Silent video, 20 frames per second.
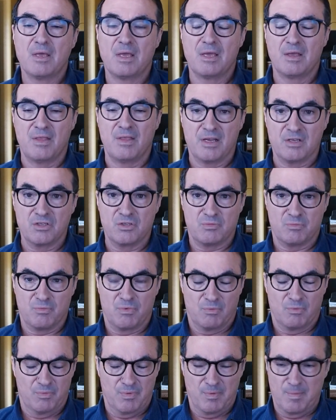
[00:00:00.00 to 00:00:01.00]
there's
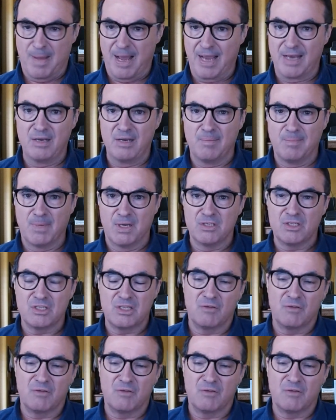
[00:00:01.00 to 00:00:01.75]
9 months